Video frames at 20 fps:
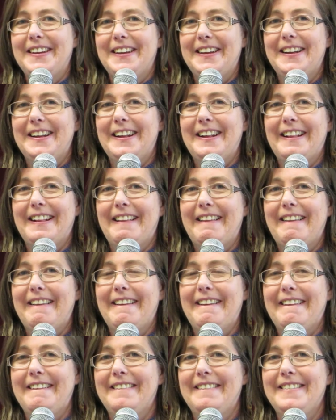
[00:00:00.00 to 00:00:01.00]
Neither
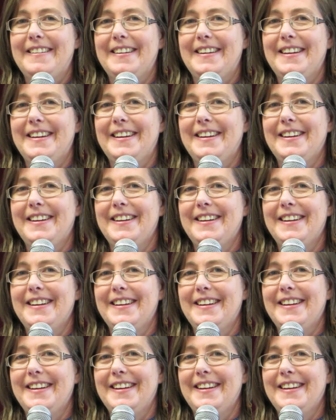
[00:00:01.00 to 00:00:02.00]
of them could
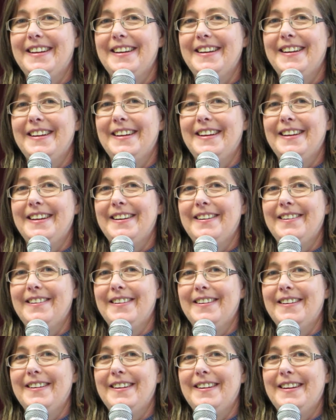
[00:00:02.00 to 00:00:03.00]
say who he
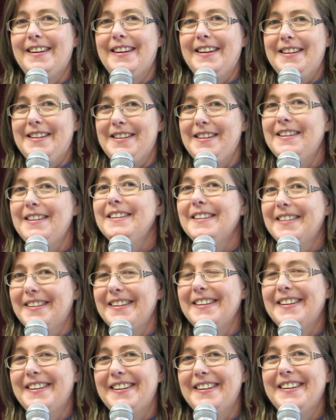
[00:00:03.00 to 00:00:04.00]
was. Like
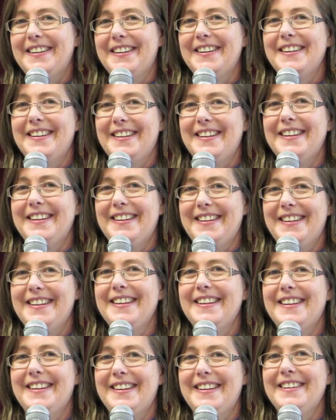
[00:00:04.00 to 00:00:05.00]
they didn't, they couldn't
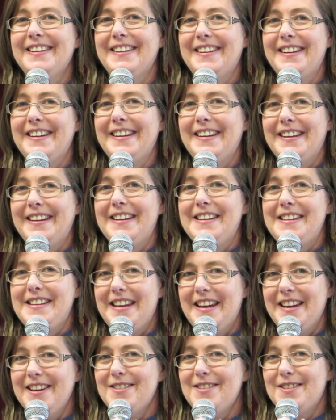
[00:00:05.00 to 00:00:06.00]
describe him.
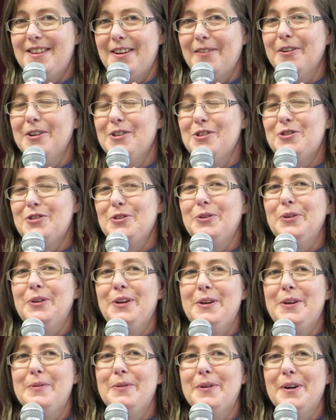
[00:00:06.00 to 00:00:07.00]
Yes, they weren't sure
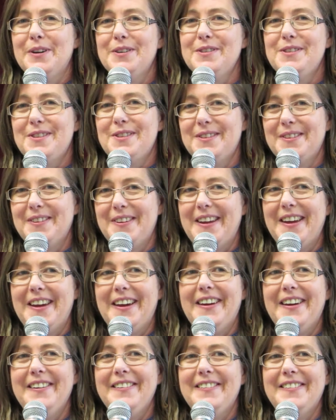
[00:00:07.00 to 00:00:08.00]
who he was.
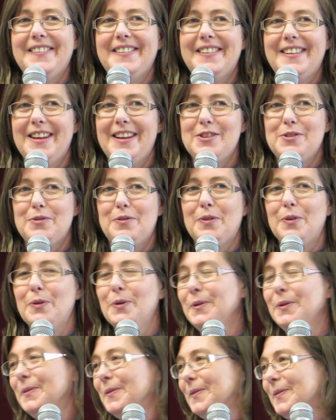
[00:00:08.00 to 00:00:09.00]
Yeah, that's
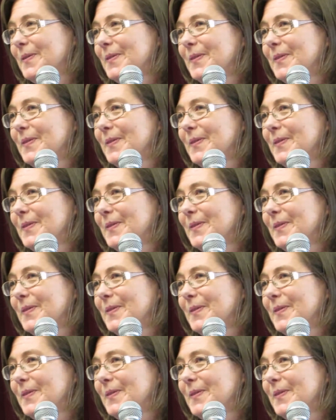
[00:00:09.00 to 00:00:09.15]
four.